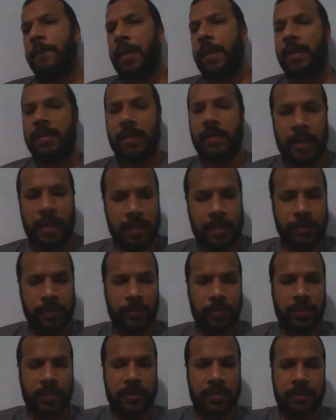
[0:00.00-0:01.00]
And the last
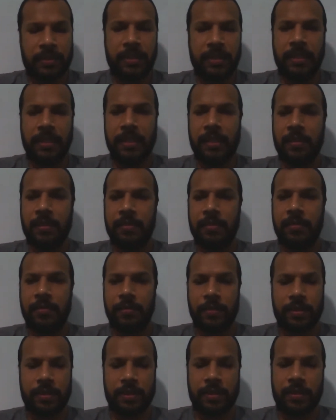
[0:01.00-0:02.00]
one is T, which is